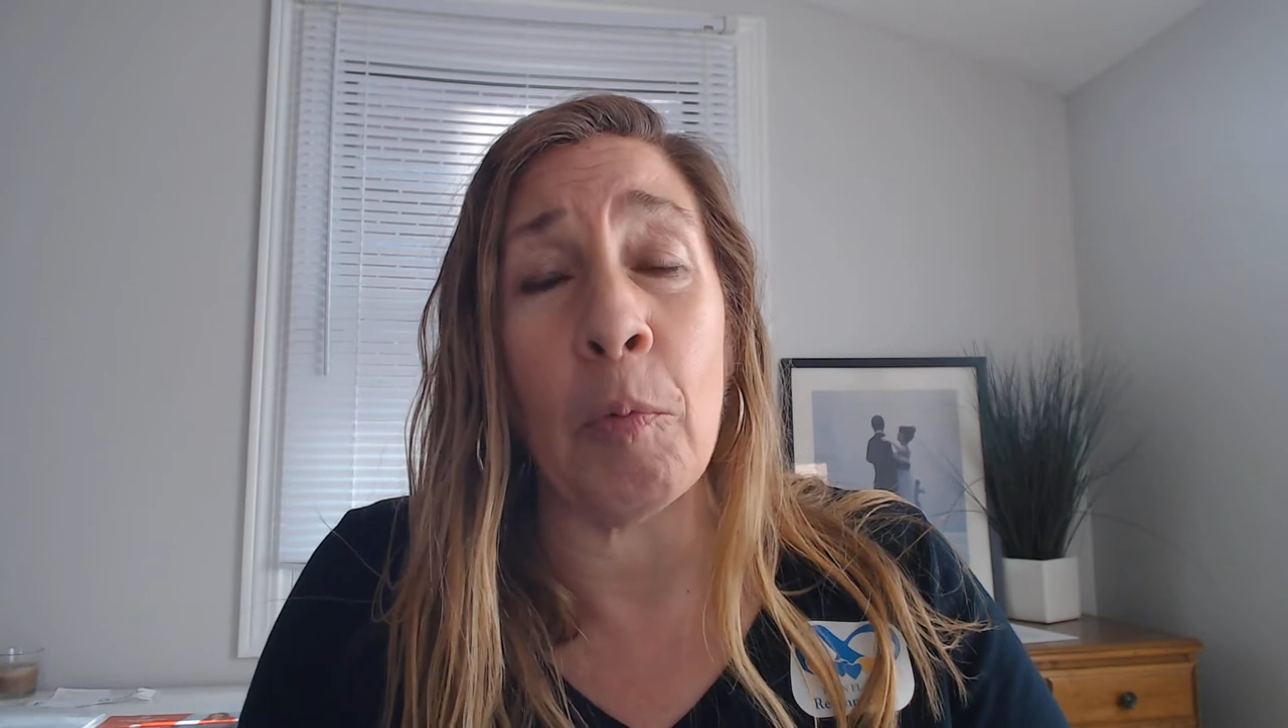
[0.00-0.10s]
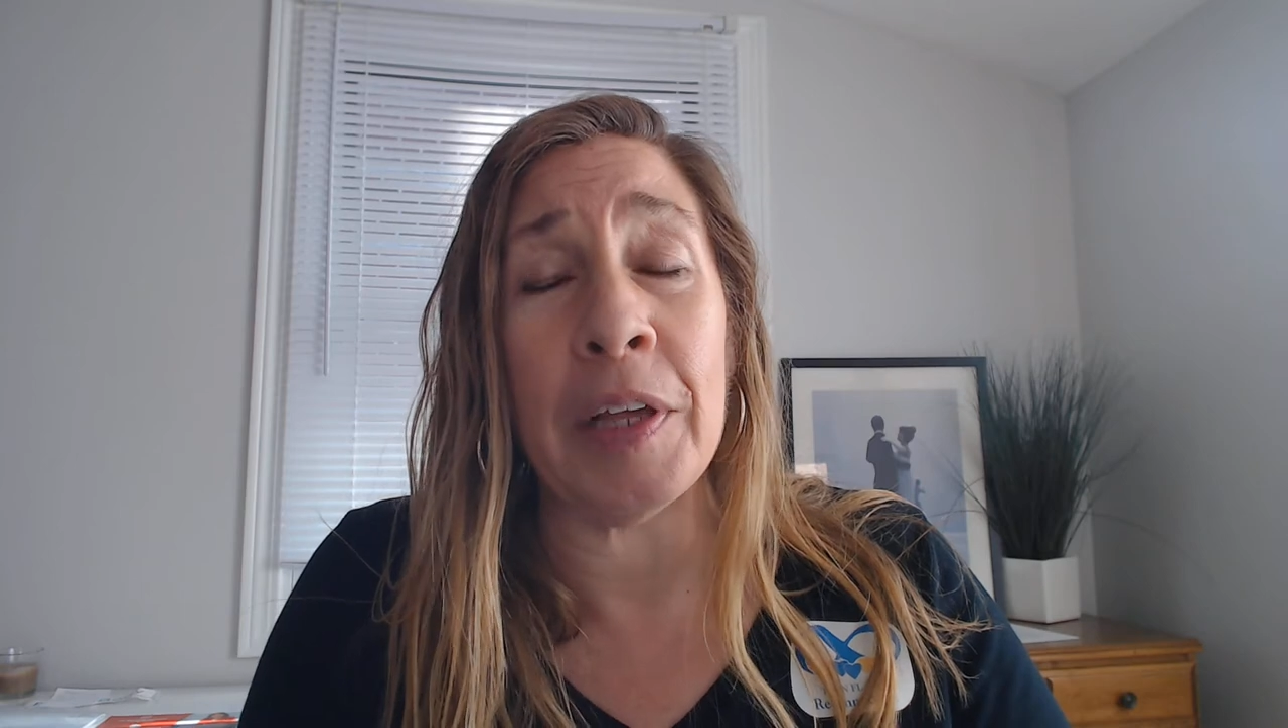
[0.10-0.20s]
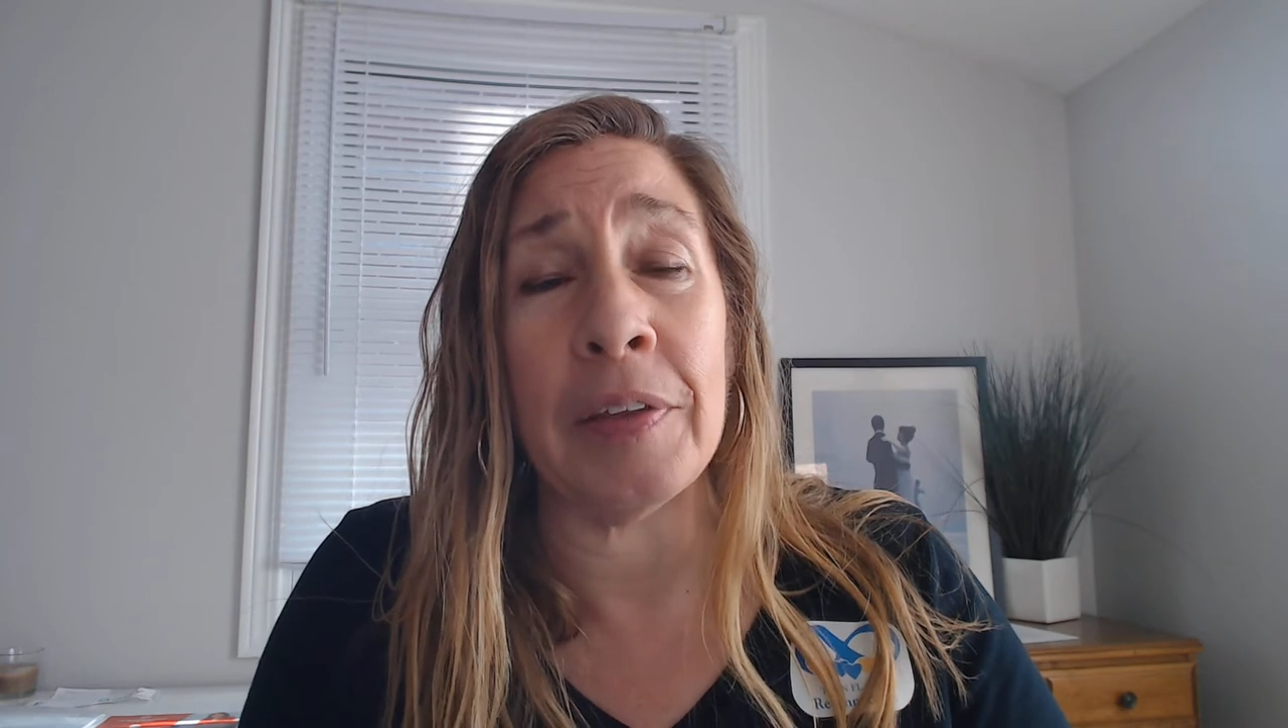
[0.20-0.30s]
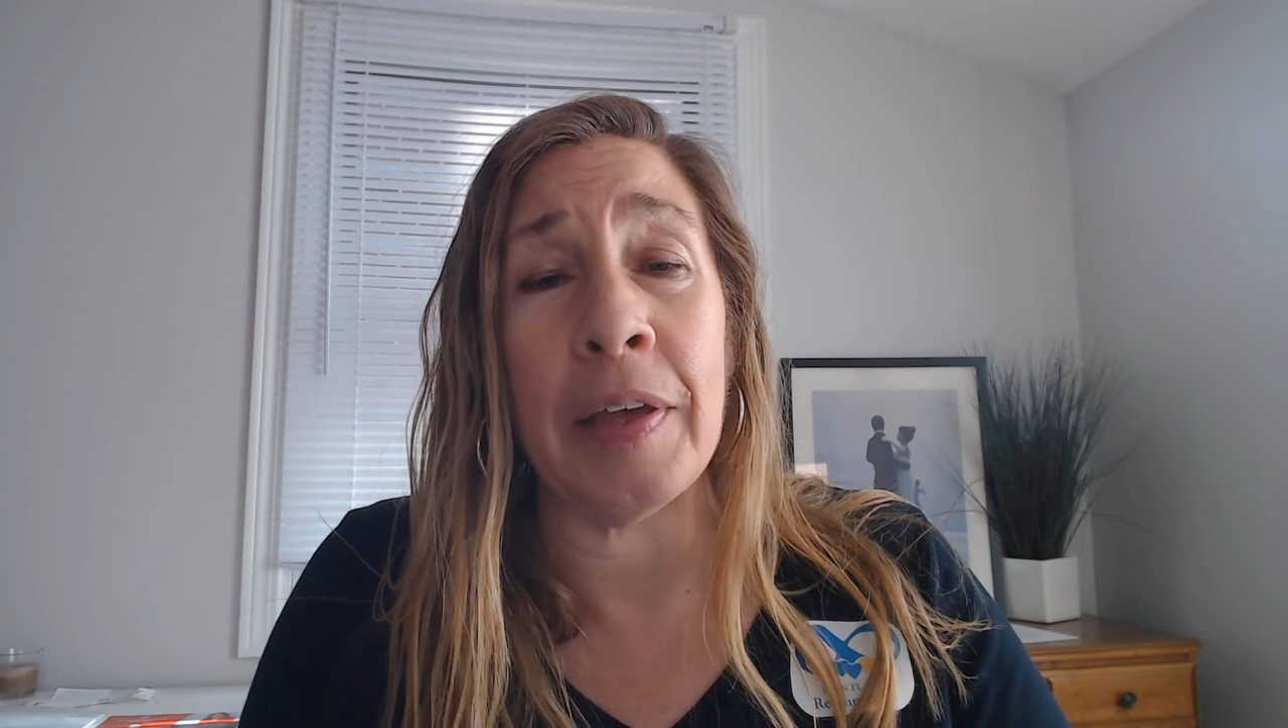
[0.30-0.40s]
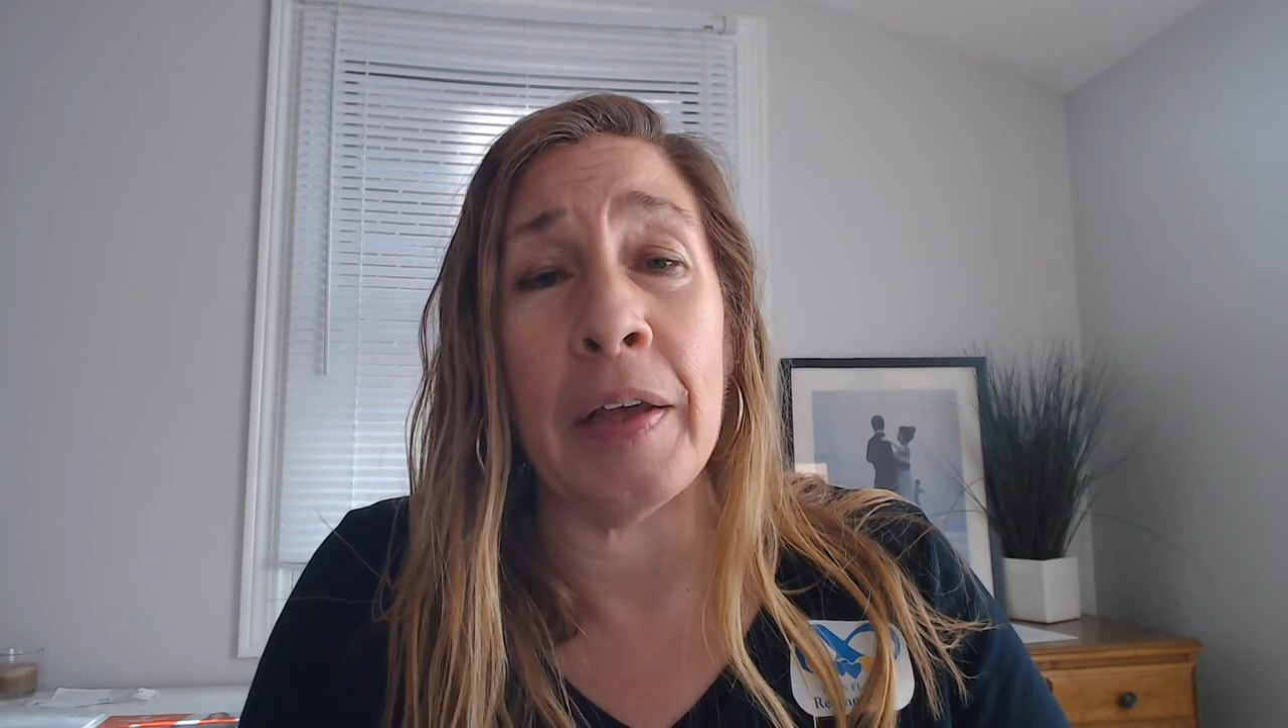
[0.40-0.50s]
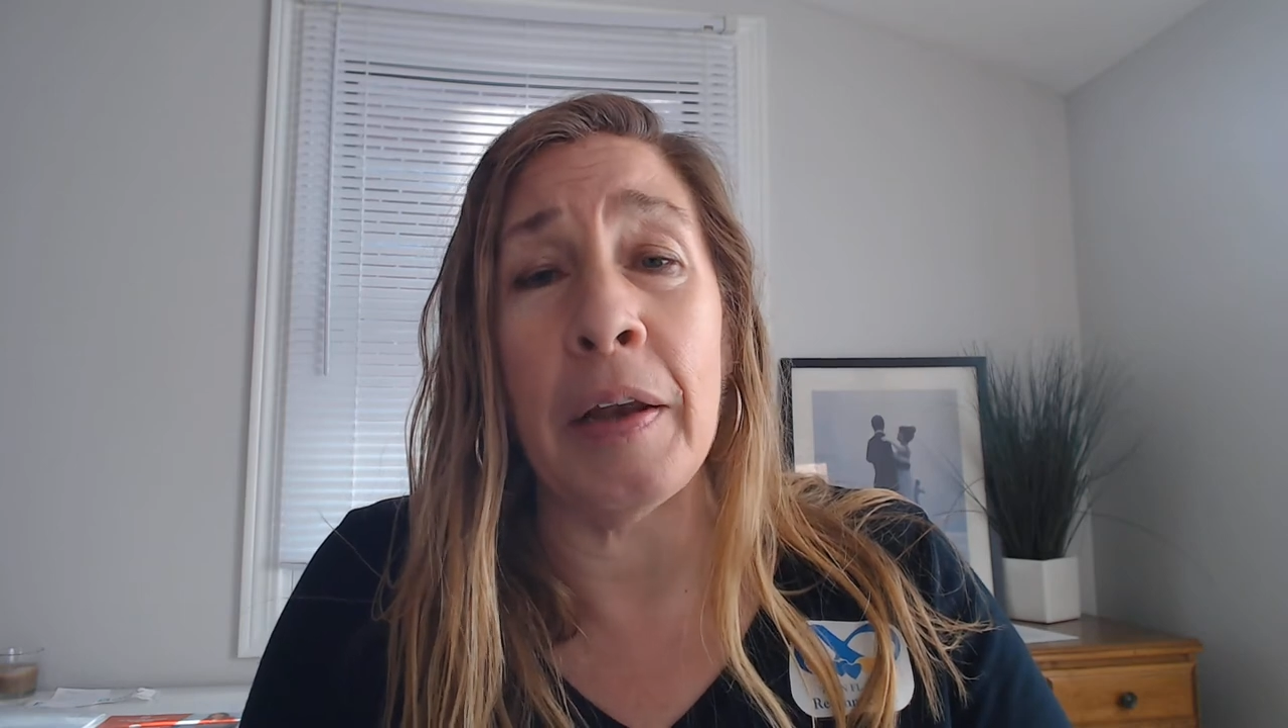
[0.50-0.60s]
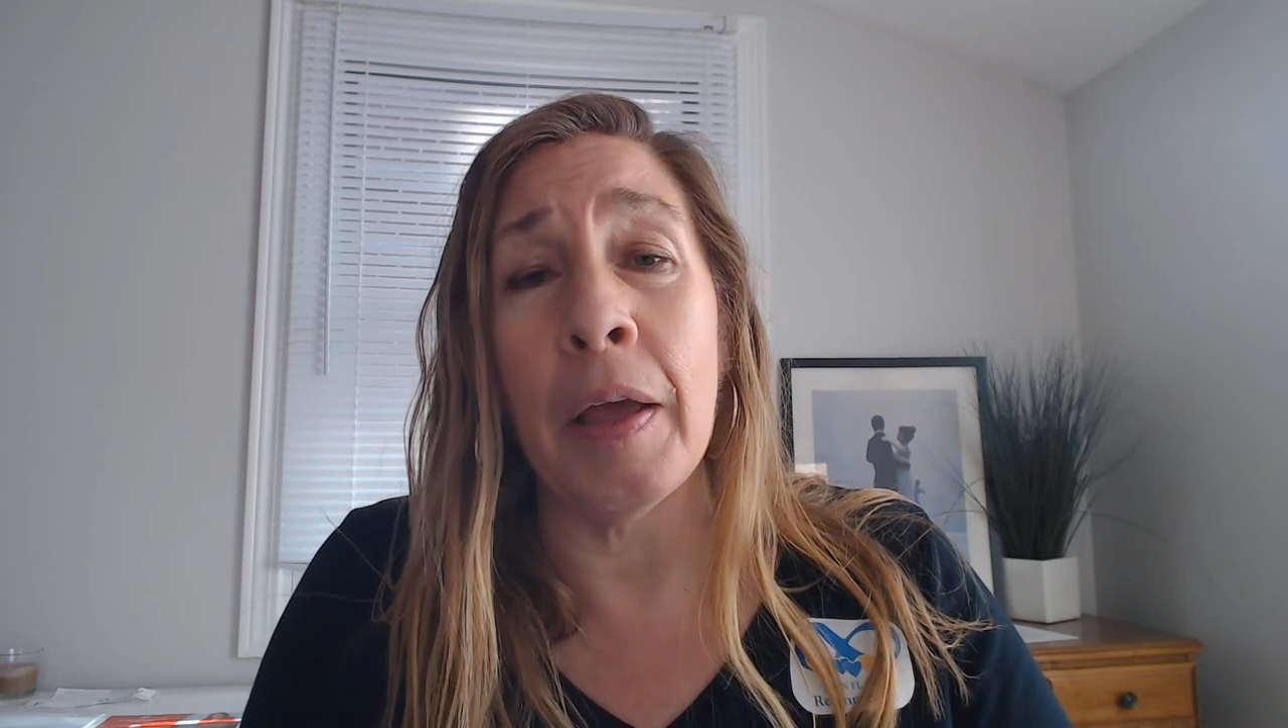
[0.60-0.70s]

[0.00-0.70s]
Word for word: with it,